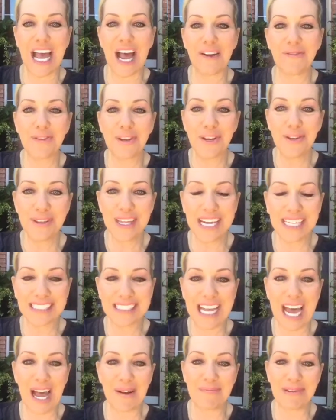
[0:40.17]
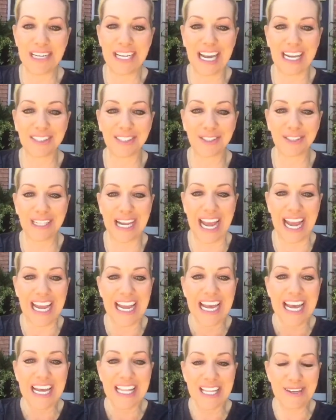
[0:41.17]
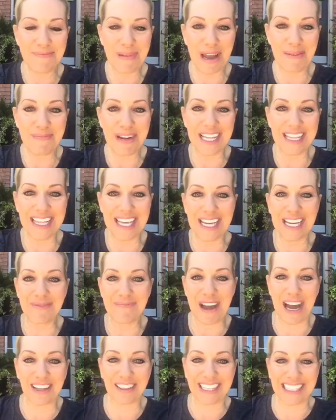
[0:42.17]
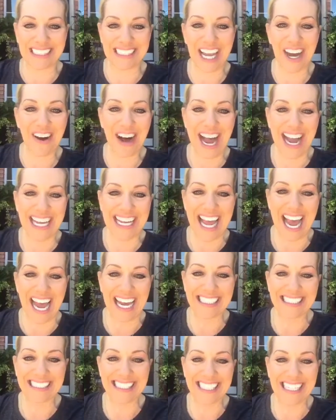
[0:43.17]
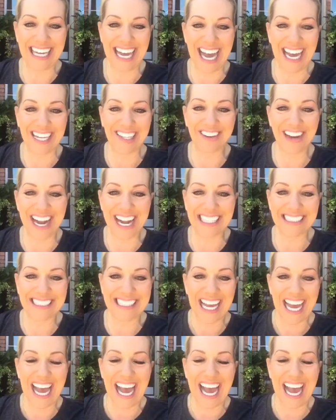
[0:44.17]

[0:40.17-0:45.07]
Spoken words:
A few things happened yesterday that made me think about this. Oh, hi, Cassie. Hi, Grace.